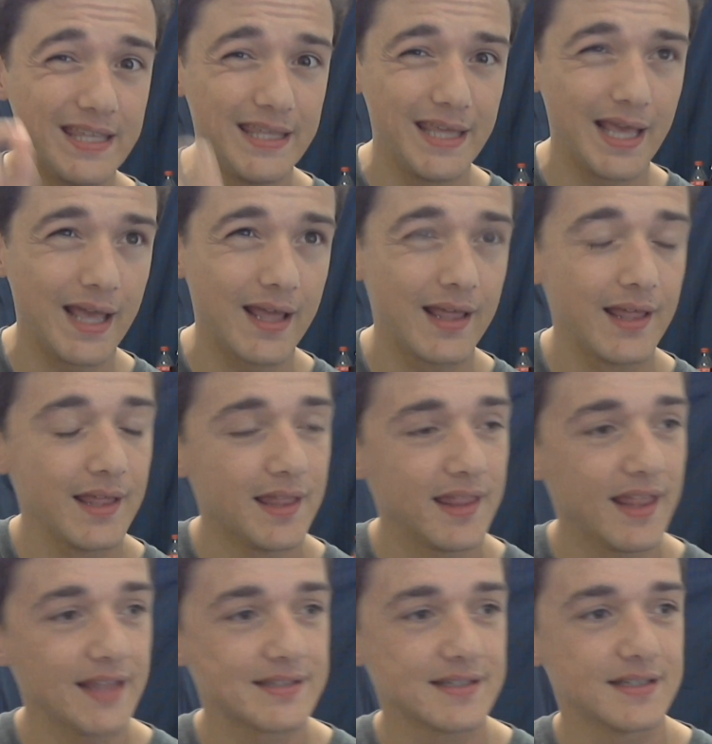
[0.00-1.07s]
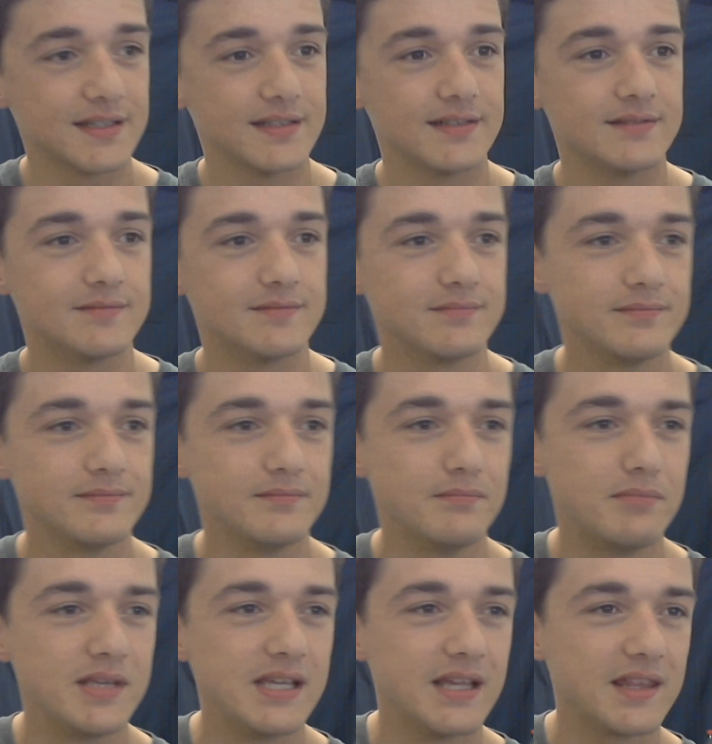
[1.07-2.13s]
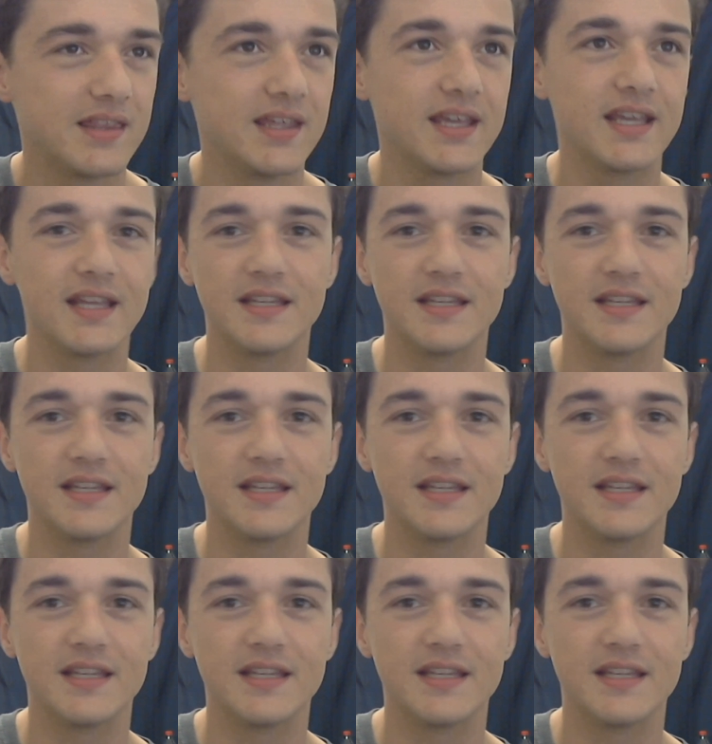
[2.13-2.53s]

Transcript: yeah, that's gonna be a thing